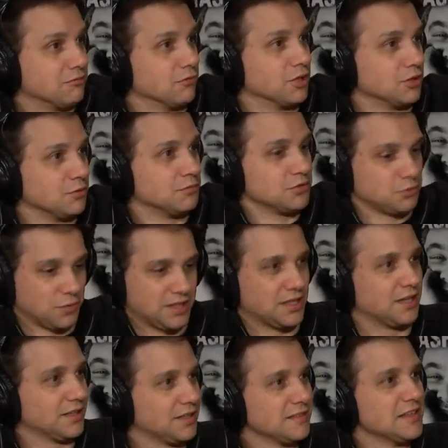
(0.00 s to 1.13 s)
rooms. He liked
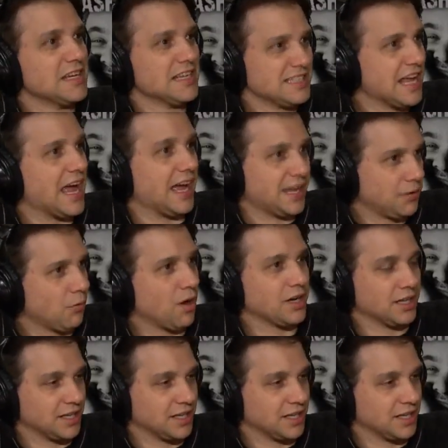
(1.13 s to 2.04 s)
the, to keep it separate. Yeah, he wanted